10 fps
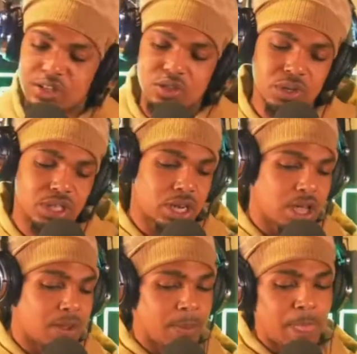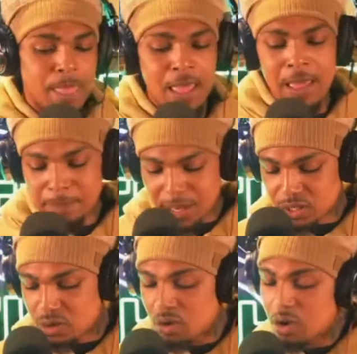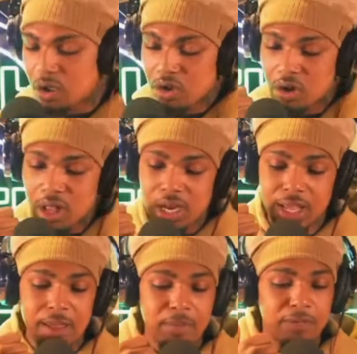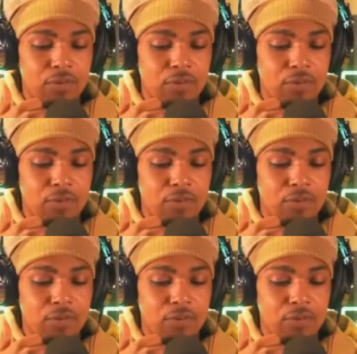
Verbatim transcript: like to switch it up. Place an order, call it in